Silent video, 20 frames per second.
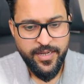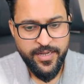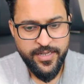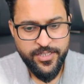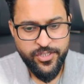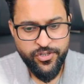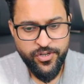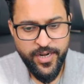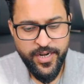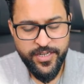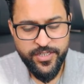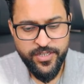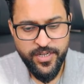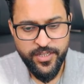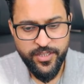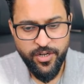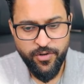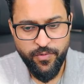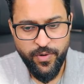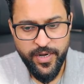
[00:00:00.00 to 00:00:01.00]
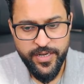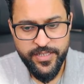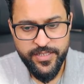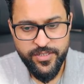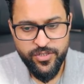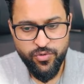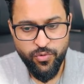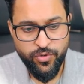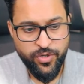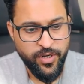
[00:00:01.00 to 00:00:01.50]
states otherwise,
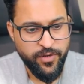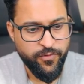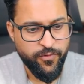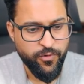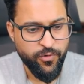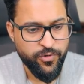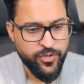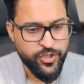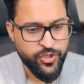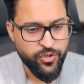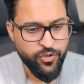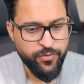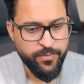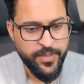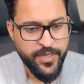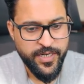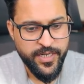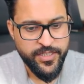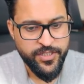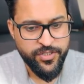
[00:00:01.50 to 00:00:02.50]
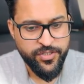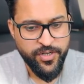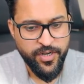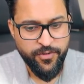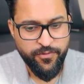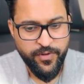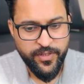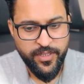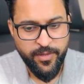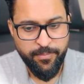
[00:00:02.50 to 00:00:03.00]
total float should be
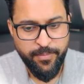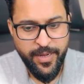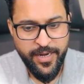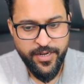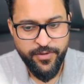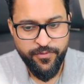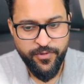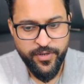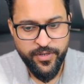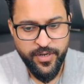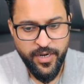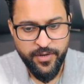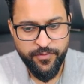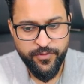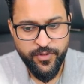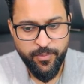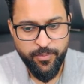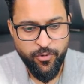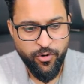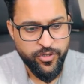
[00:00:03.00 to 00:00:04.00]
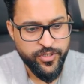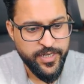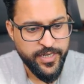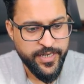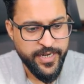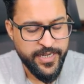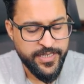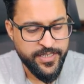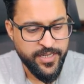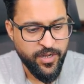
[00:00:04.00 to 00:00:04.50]
considered for the benefit of the project
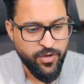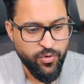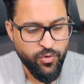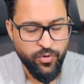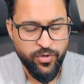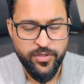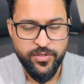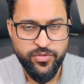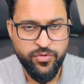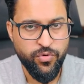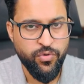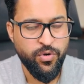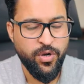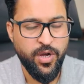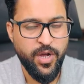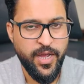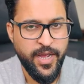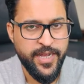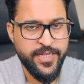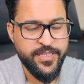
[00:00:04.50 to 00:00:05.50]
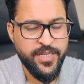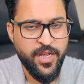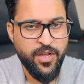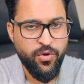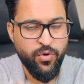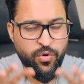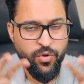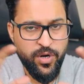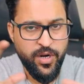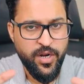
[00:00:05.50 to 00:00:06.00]
as a whole. So as a
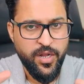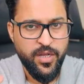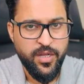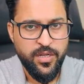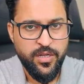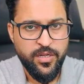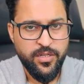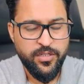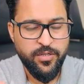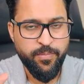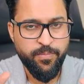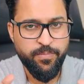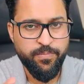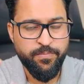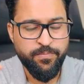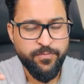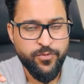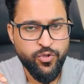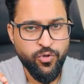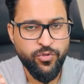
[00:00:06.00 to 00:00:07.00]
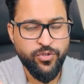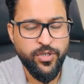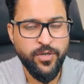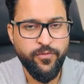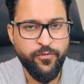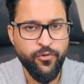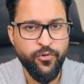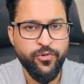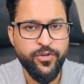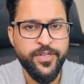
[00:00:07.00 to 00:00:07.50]
whole, the total
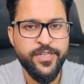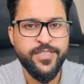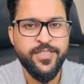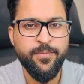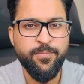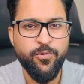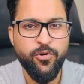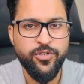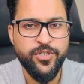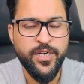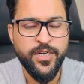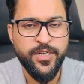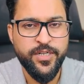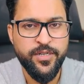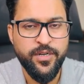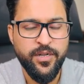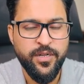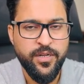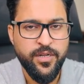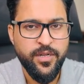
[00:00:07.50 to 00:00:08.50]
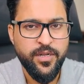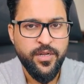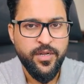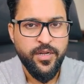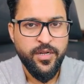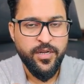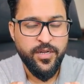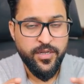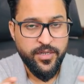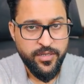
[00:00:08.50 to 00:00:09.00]
float is the project
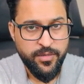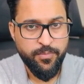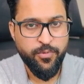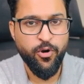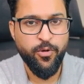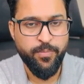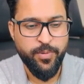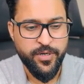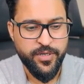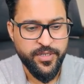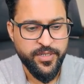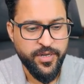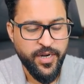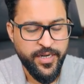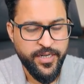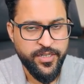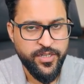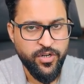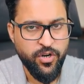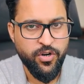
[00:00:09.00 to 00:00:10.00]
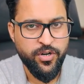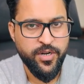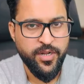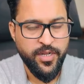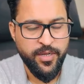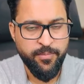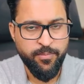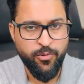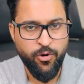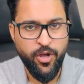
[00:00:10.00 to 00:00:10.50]
property, right? Not
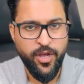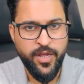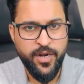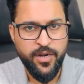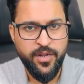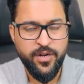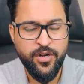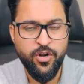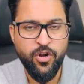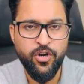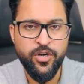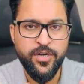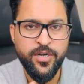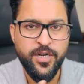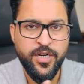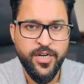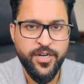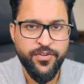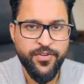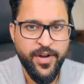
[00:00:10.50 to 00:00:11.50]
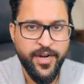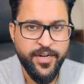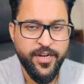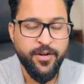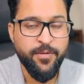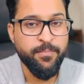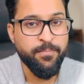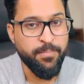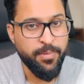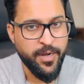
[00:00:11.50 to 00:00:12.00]
employer, not contractor,
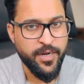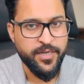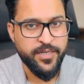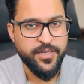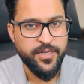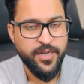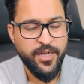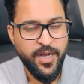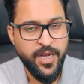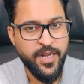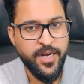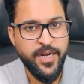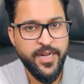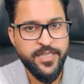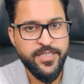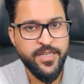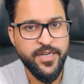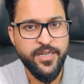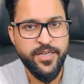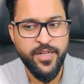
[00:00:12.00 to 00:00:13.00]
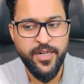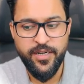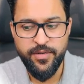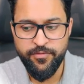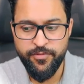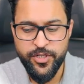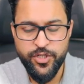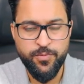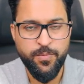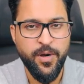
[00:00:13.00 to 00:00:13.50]
but unless until
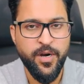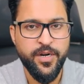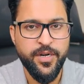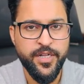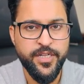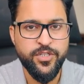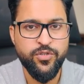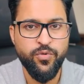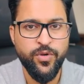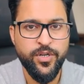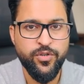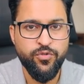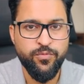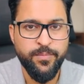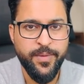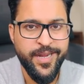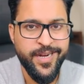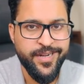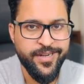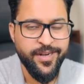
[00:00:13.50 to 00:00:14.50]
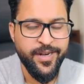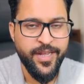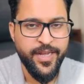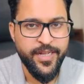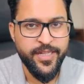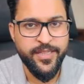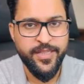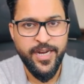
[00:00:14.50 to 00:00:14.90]
which party is going to make delay in